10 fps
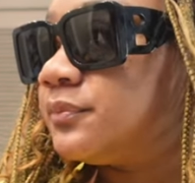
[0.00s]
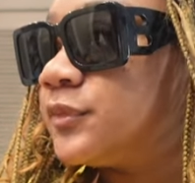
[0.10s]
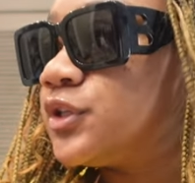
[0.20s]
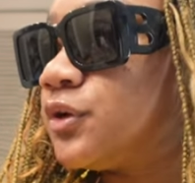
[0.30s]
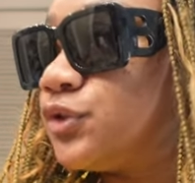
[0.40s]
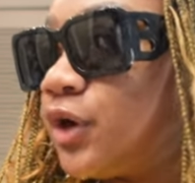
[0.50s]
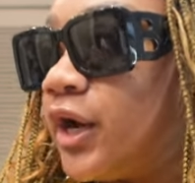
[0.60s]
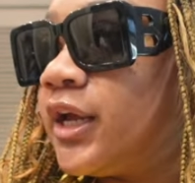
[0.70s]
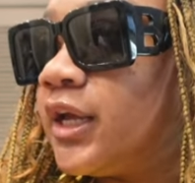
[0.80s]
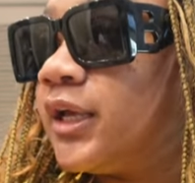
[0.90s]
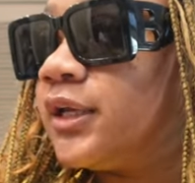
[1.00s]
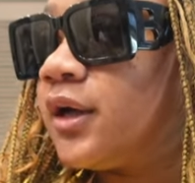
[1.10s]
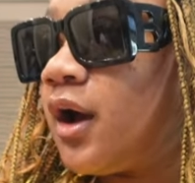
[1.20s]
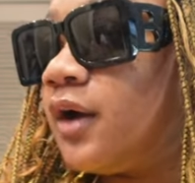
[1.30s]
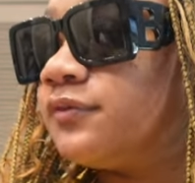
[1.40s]
So
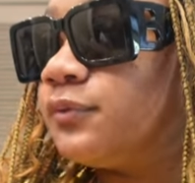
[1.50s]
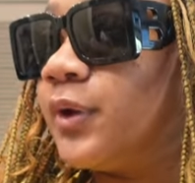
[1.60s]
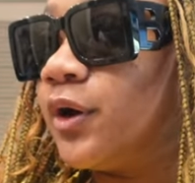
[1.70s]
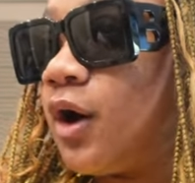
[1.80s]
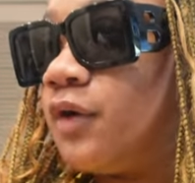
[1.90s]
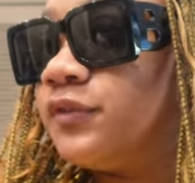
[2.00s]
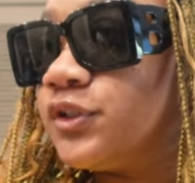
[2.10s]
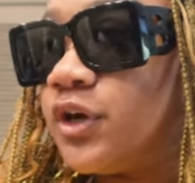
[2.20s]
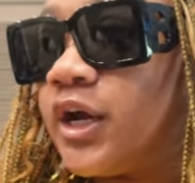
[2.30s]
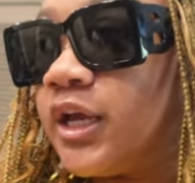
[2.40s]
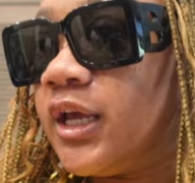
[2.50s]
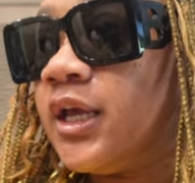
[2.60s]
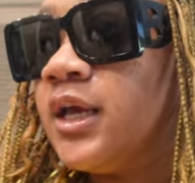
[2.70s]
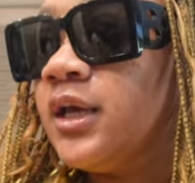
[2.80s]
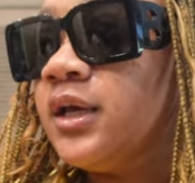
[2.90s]
Target, coffee, Target,
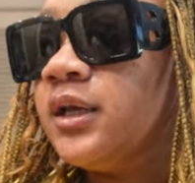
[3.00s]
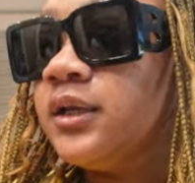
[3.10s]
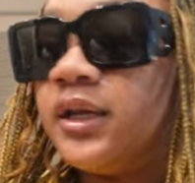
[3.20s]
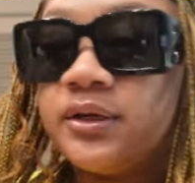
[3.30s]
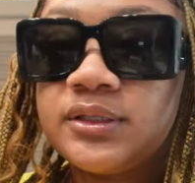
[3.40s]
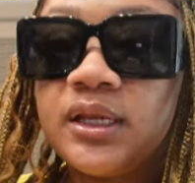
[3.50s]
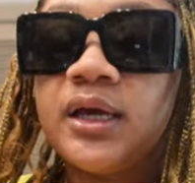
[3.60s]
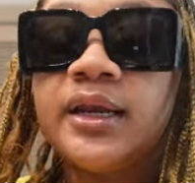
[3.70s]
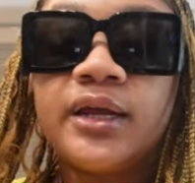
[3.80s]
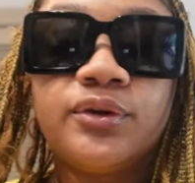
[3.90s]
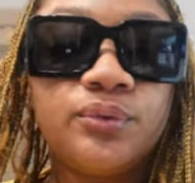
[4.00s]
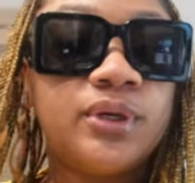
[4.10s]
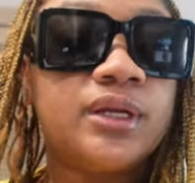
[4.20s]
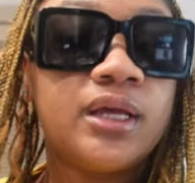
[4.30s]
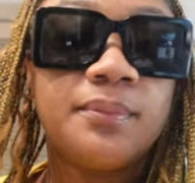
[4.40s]
nail salon. I do
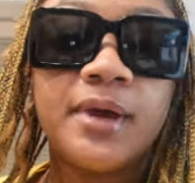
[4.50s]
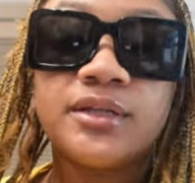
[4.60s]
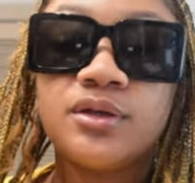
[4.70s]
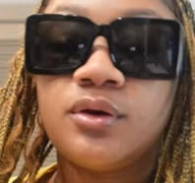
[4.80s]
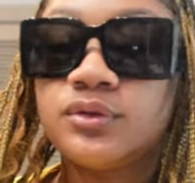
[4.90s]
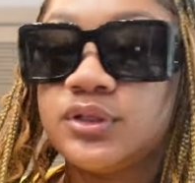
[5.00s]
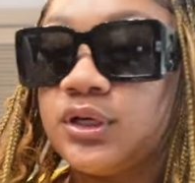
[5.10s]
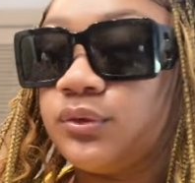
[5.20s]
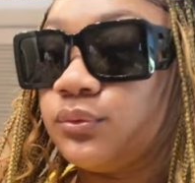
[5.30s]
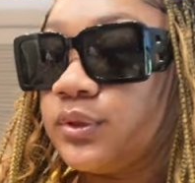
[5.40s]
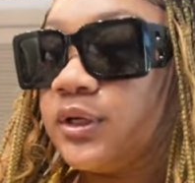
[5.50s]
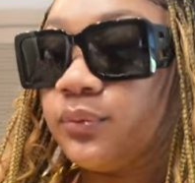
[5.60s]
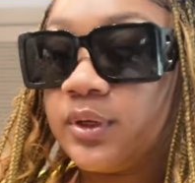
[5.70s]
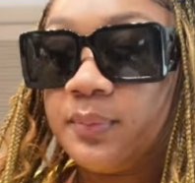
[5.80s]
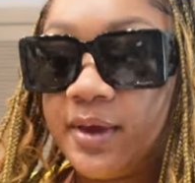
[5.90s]
need to get my toes done really,
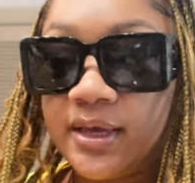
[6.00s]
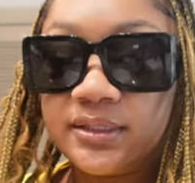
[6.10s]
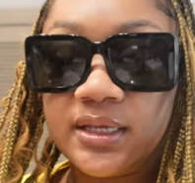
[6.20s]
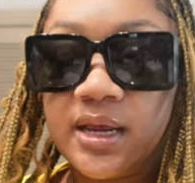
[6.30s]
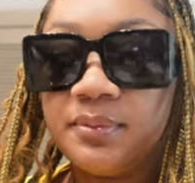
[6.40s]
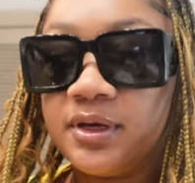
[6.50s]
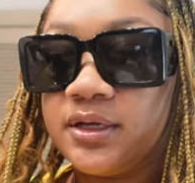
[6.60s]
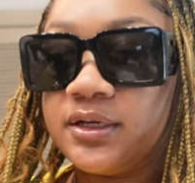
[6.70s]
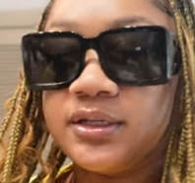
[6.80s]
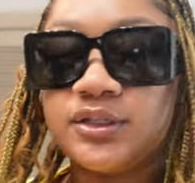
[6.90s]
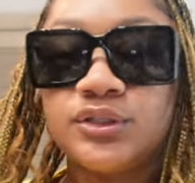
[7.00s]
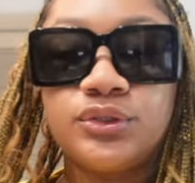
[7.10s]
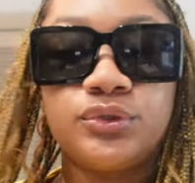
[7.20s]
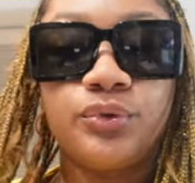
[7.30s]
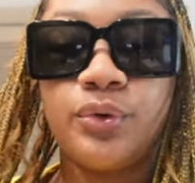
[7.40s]
really bad today
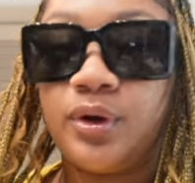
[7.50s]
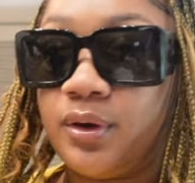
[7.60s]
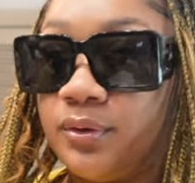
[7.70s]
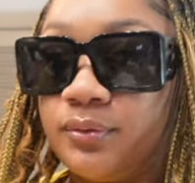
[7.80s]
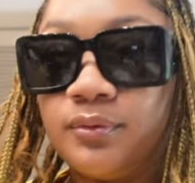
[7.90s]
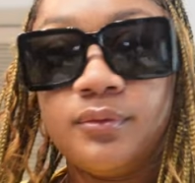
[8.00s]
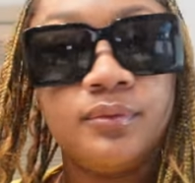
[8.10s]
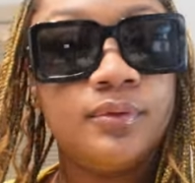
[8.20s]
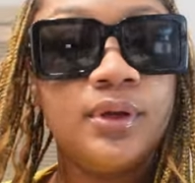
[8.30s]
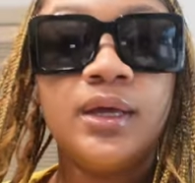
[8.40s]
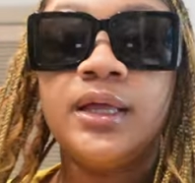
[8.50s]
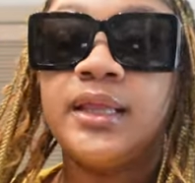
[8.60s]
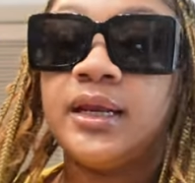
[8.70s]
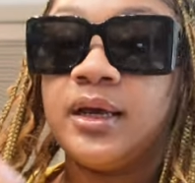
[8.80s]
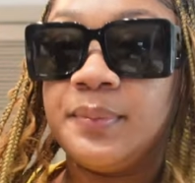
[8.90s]
because, girl,
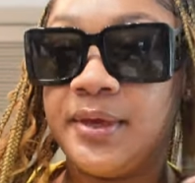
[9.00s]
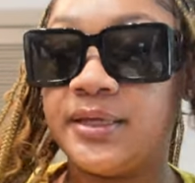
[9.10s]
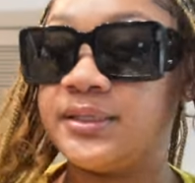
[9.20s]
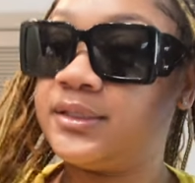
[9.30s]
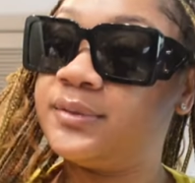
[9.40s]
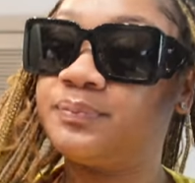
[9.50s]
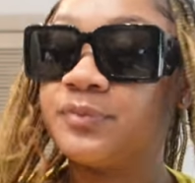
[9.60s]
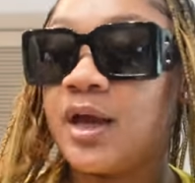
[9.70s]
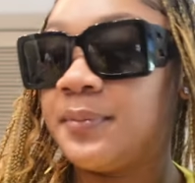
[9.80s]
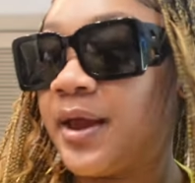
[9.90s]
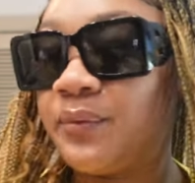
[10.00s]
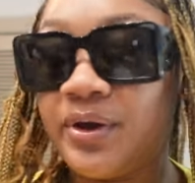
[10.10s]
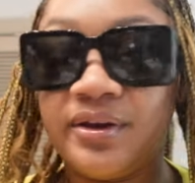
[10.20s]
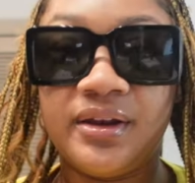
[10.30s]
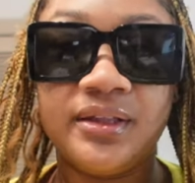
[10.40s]
they look a mess. I'm not
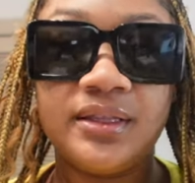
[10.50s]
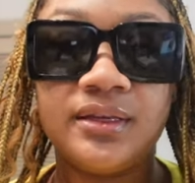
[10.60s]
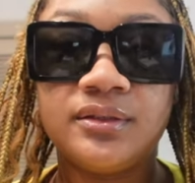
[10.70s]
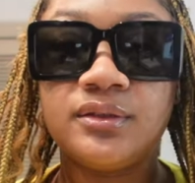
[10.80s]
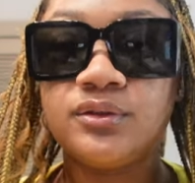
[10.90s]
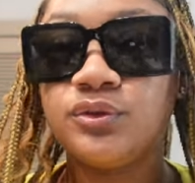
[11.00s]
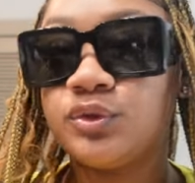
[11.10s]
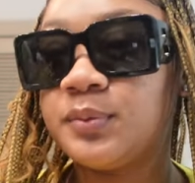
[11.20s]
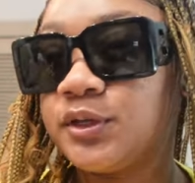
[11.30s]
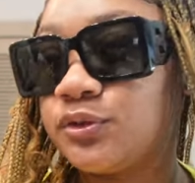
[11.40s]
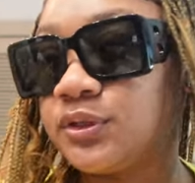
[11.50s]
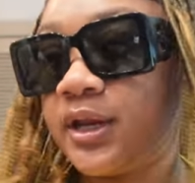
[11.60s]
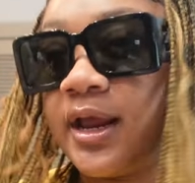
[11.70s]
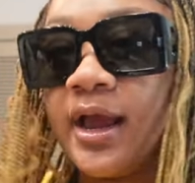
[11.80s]
wearing nothing too special today.